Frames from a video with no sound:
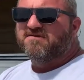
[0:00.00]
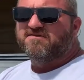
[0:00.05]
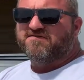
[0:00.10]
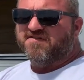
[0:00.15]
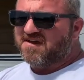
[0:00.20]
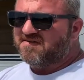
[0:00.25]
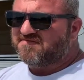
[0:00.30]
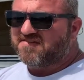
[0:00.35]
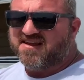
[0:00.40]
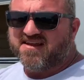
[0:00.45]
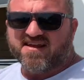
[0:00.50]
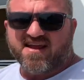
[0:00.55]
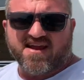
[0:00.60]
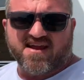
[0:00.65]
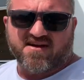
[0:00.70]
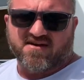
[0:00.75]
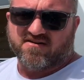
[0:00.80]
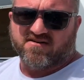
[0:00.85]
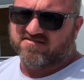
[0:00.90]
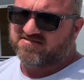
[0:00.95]
50
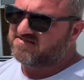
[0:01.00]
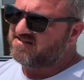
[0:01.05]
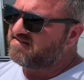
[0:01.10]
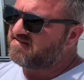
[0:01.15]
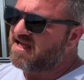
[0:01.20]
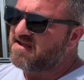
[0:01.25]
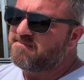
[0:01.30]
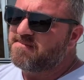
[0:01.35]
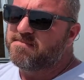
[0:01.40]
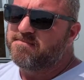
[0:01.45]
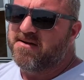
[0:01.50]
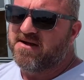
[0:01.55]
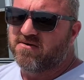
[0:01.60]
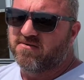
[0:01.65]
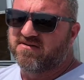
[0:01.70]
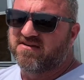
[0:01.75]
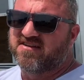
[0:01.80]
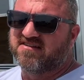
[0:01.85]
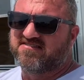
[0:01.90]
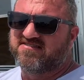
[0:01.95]
years that they've been
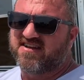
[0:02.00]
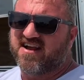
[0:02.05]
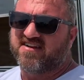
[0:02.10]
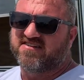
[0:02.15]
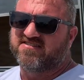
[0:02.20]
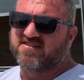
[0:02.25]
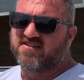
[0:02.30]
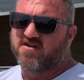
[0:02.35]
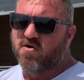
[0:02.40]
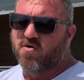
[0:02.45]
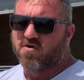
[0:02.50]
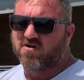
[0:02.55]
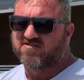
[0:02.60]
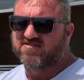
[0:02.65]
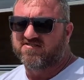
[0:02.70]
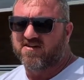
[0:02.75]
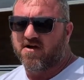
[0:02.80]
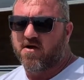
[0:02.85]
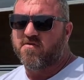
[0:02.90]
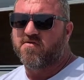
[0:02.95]
building concession doors,
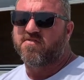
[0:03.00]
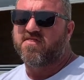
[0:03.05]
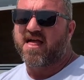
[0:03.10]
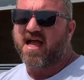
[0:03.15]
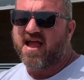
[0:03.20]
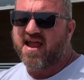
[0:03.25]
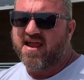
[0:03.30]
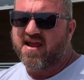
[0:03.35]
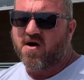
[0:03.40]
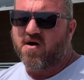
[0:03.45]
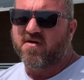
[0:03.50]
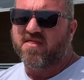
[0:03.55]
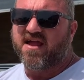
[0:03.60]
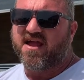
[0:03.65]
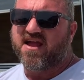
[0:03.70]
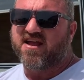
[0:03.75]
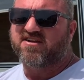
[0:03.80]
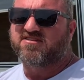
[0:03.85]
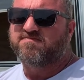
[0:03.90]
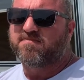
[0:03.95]
so they are the
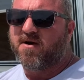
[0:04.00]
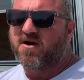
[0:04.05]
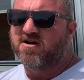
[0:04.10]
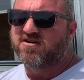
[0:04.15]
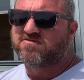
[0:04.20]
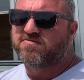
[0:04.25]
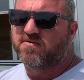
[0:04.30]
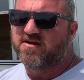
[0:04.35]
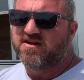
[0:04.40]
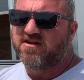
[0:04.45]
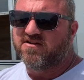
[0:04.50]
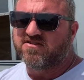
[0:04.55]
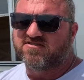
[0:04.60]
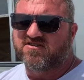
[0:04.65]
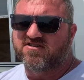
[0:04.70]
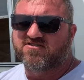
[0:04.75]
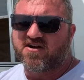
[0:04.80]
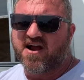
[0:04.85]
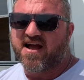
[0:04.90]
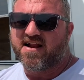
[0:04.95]
experts. We used
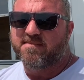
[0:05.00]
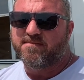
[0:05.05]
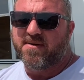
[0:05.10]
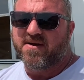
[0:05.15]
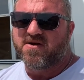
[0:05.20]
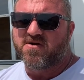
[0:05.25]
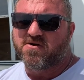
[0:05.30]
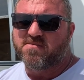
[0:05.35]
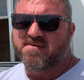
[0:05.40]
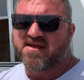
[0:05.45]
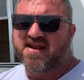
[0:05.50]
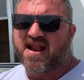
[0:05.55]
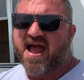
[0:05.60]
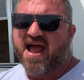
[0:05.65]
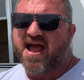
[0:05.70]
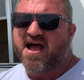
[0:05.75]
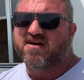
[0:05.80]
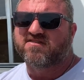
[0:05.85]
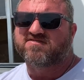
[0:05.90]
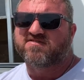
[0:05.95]
to try to build them
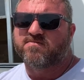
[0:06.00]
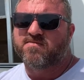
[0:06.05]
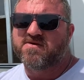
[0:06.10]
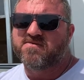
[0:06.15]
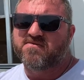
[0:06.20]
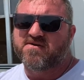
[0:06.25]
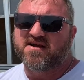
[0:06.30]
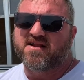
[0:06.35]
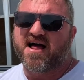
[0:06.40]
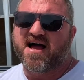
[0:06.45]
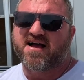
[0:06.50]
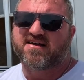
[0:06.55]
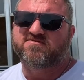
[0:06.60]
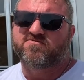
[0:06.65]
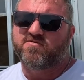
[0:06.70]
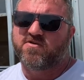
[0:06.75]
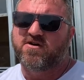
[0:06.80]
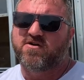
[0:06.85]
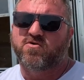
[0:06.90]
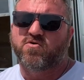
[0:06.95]
in-house, and we realized
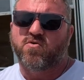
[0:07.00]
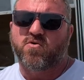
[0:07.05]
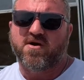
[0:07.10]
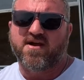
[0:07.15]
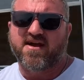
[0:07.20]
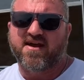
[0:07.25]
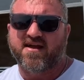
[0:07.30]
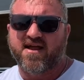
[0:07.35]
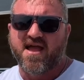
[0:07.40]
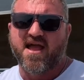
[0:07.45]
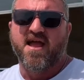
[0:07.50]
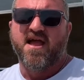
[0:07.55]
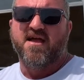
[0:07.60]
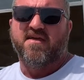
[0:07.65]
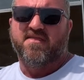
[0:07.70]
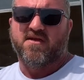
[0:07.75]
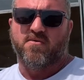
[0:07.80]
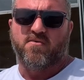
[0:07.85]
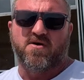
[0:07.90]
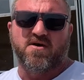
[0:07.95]
real quick
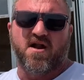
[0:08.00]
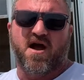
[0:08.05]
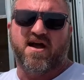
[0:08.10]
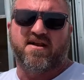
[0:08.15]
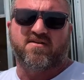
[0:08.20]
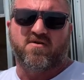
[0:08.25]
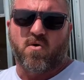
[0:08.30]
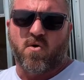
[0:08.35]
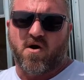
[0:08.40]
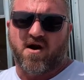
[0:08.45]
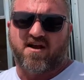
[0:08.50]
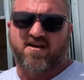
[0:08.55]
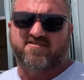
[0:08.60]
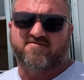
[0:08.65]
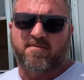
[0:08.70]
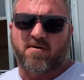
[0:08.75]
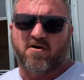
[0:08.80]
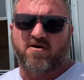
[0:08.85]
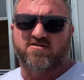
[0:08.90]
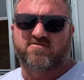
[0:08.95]
that we're not door
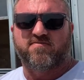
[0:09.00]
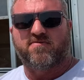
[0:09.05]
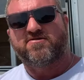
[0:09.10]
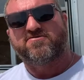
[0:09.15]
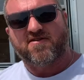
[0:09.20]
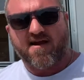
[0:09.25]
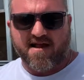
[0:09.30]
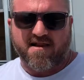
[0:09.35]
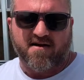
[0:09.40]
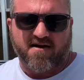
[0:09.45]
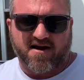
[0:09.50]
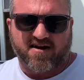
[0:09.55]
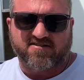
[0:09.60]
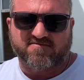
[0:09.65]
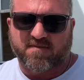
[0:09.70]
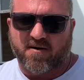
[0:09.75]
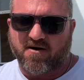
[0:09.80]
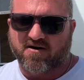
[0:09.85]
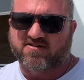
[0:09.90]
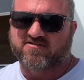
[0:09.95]
experts, we're trailer
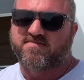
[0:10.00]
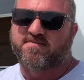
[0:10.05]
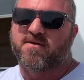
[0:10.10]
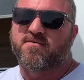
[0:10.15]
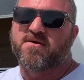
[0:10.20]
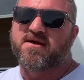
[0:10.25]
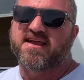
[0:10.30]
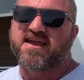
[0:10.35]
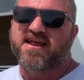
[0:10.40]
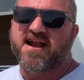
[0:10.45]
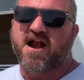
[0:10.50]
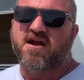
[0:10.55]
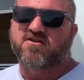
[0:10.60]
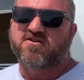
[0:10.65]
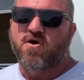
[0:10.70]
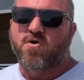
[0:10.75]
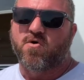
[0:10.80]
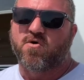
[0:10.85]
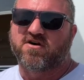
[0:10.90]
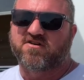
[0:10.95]
experts, but we get our
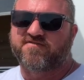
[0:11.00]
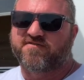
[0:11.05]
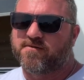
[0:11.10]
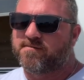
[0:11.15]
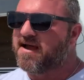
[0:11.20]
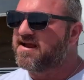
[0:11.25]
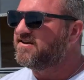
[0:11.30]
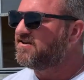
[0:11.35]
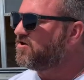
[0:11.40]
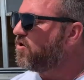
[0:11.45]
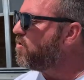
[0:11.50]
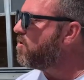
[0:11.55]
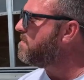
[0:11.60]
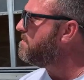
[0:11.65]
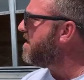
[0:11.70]
doors from a door